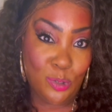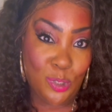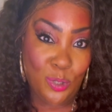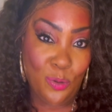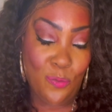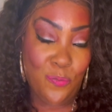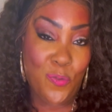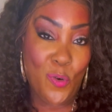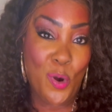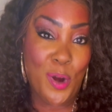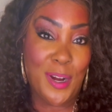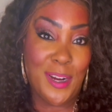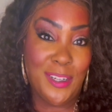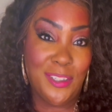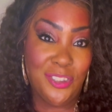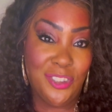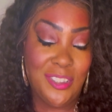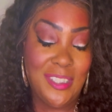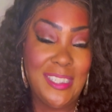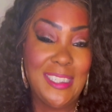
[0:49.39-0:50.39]
to
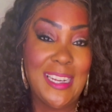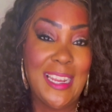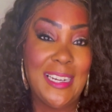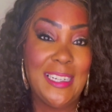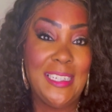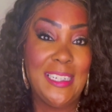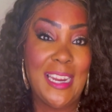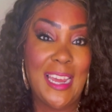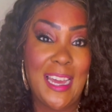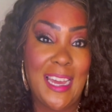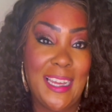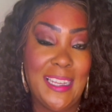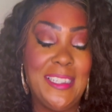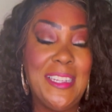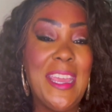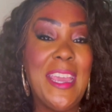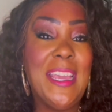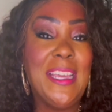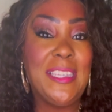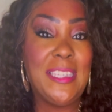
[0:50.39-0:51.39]

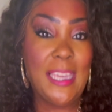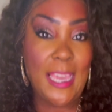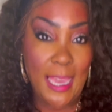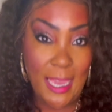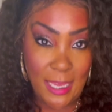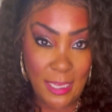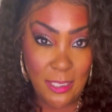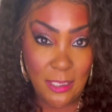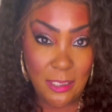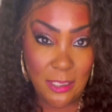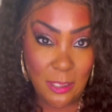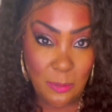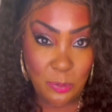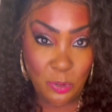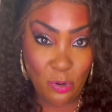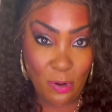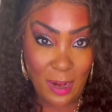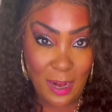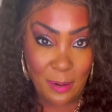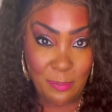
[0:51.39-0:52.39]
499K
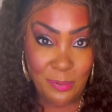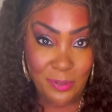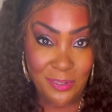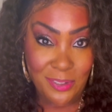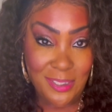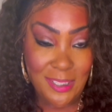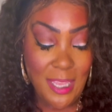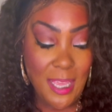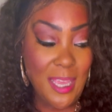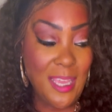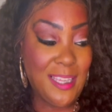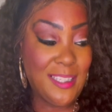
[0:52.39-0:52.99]
subscribers.